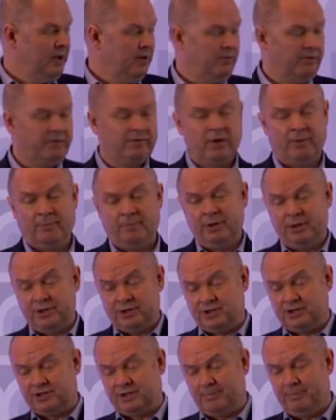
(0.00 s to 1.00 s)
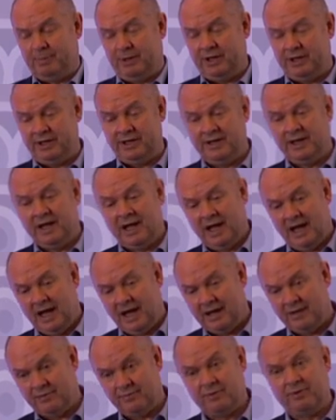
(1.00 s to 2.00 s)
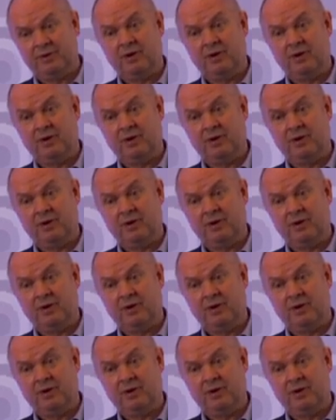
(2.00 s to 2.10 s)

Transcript: we've got purchase to pay, and we've